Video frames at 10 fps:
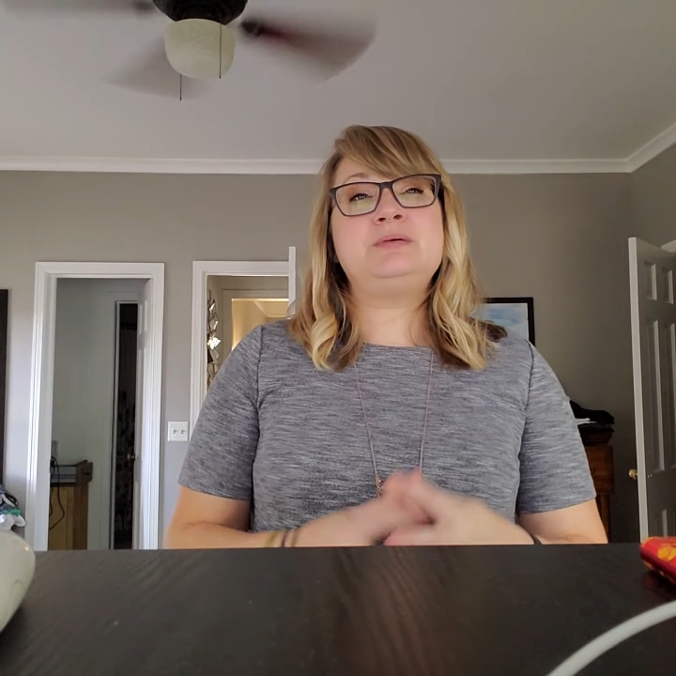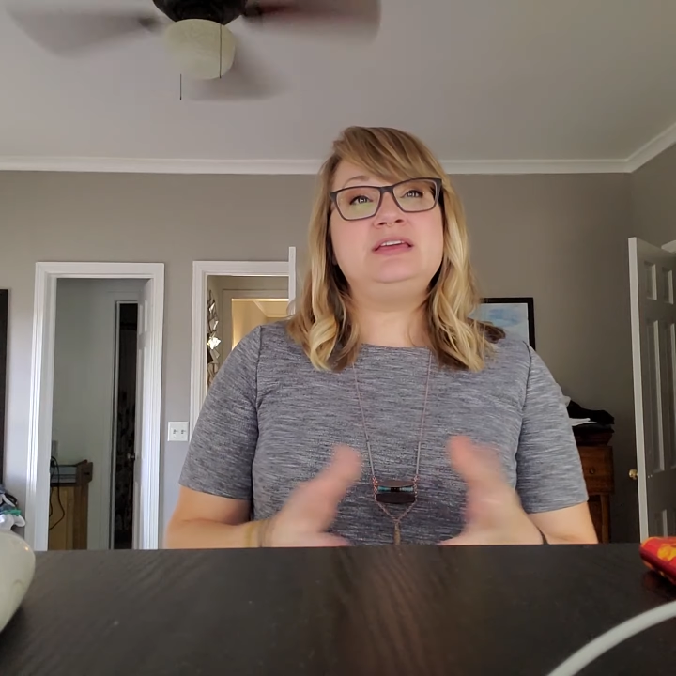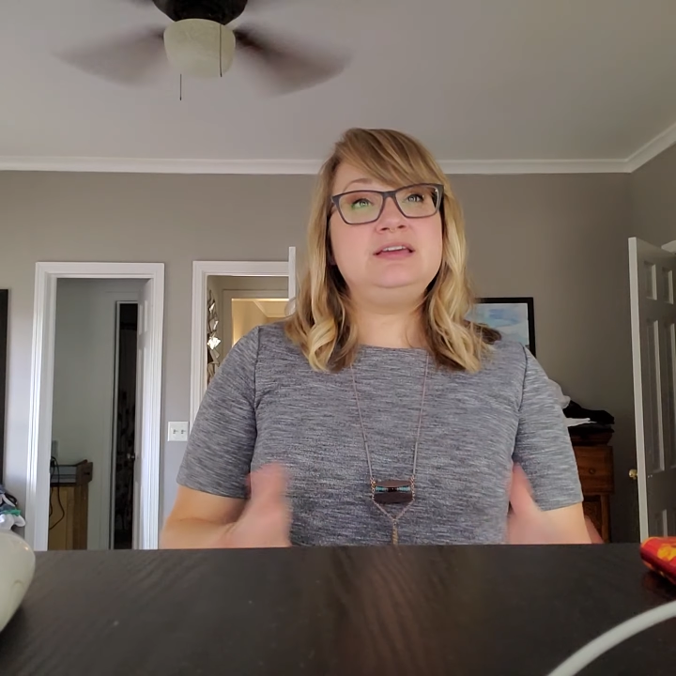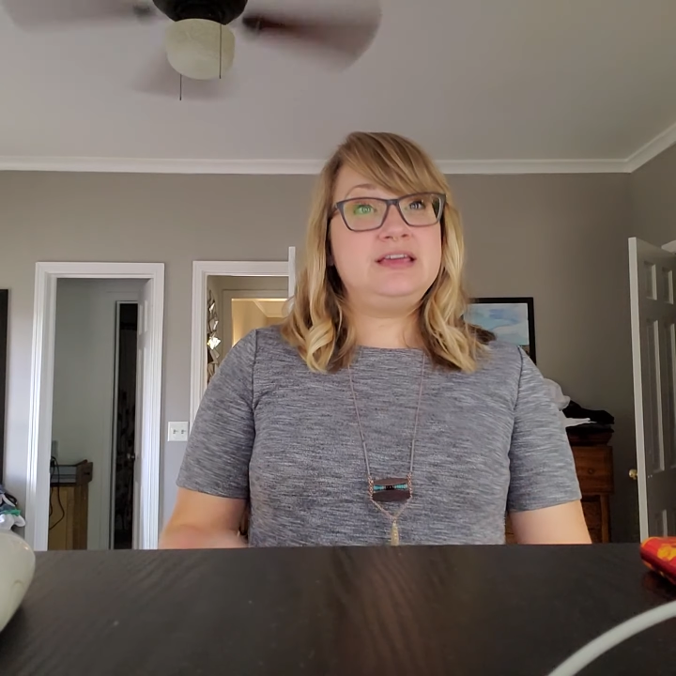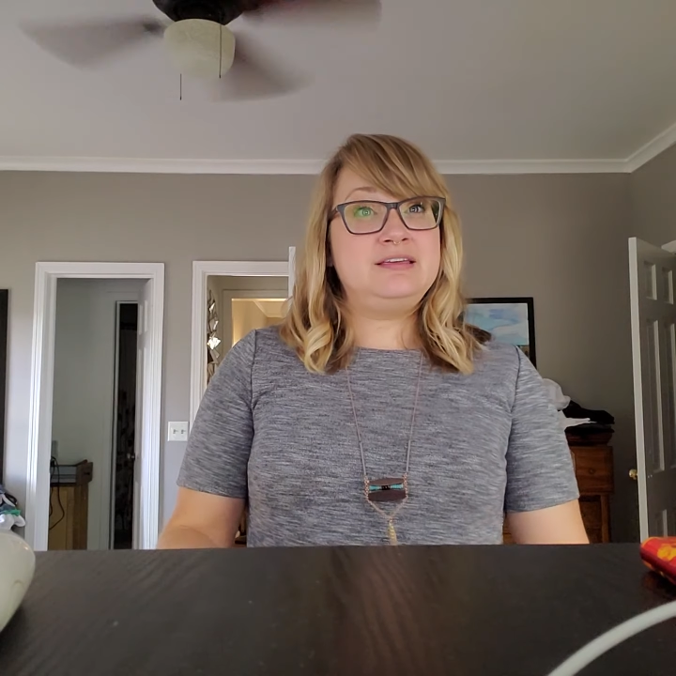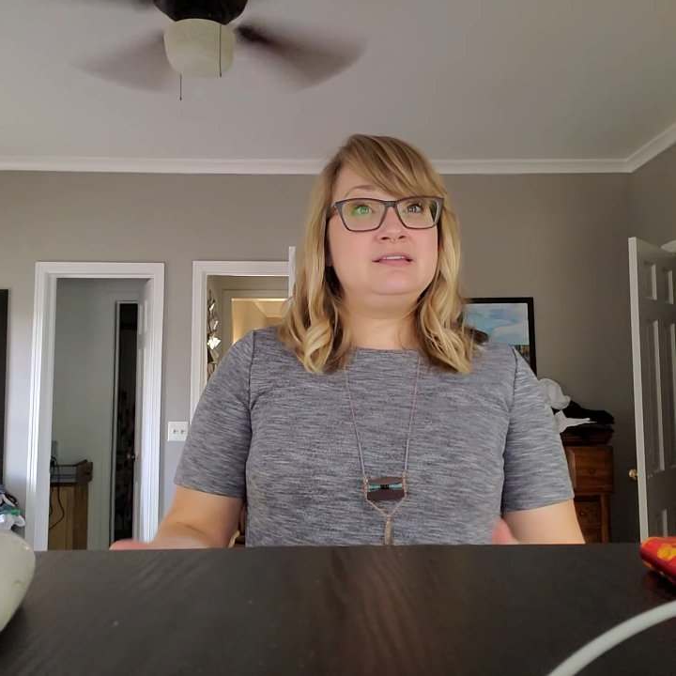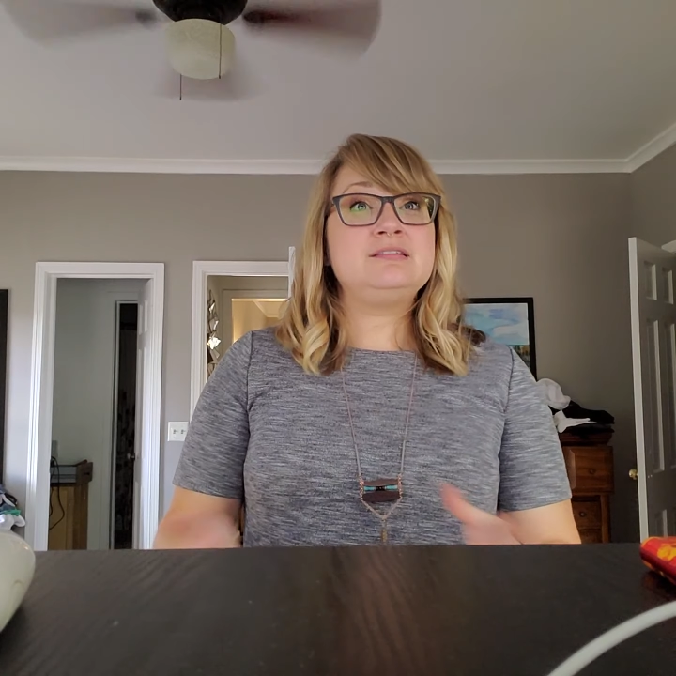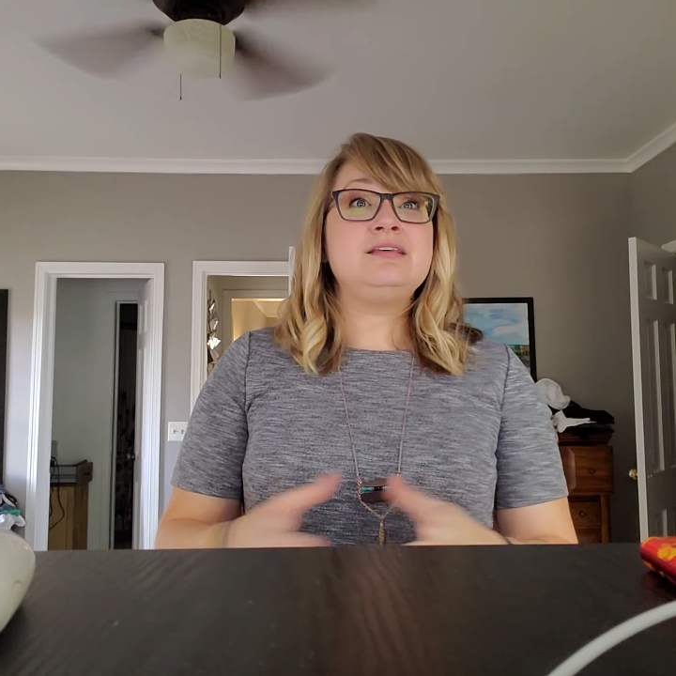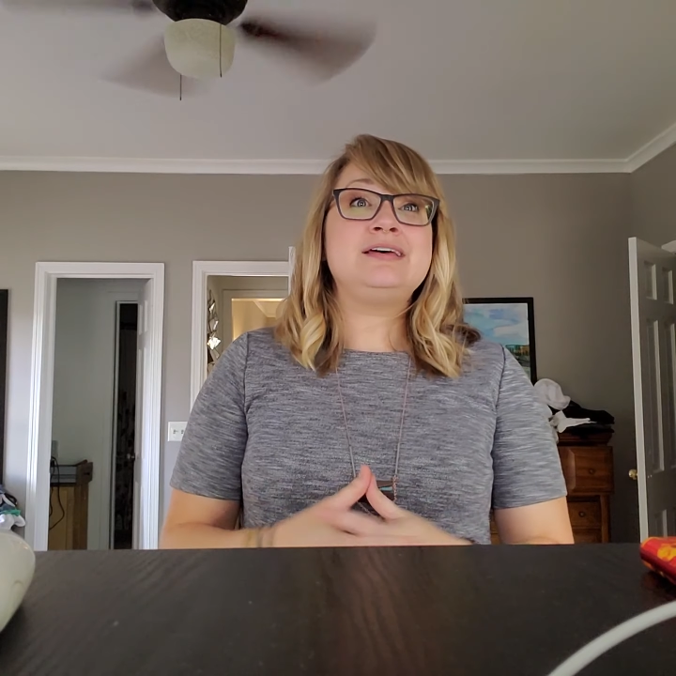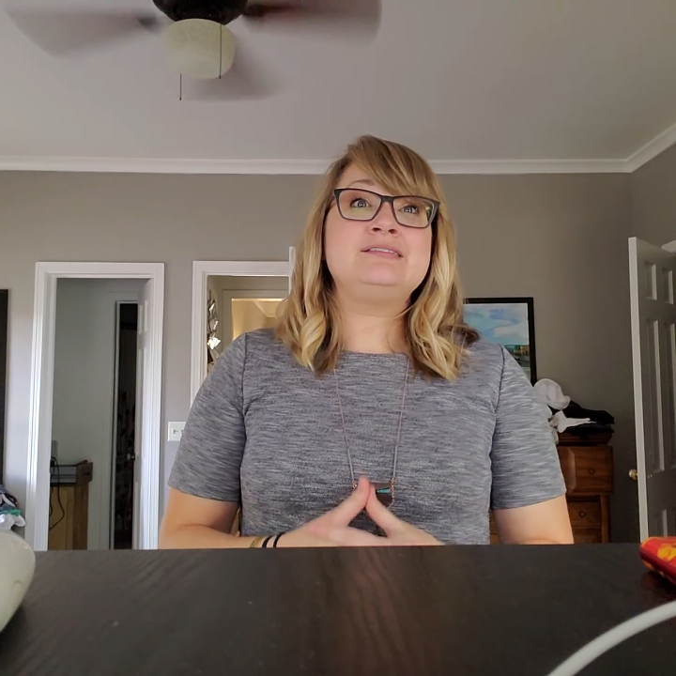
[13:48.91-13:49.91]
P is
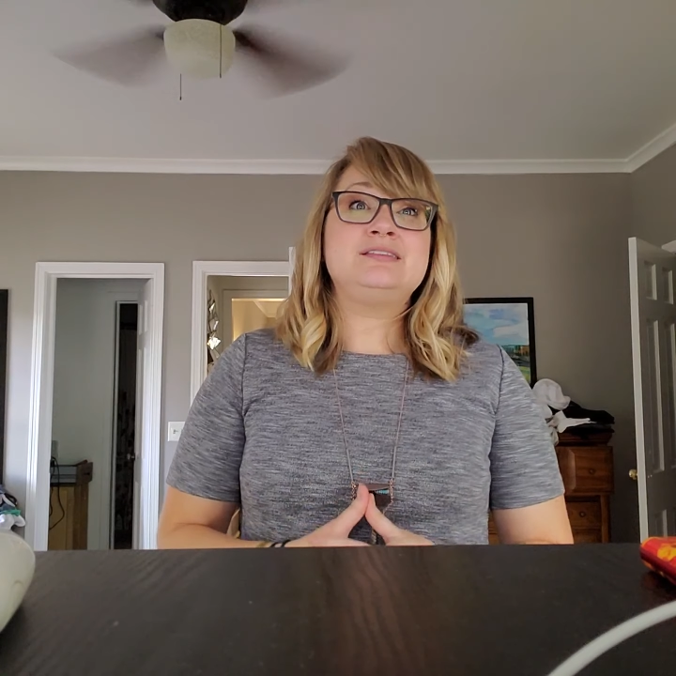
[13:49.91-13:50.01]
less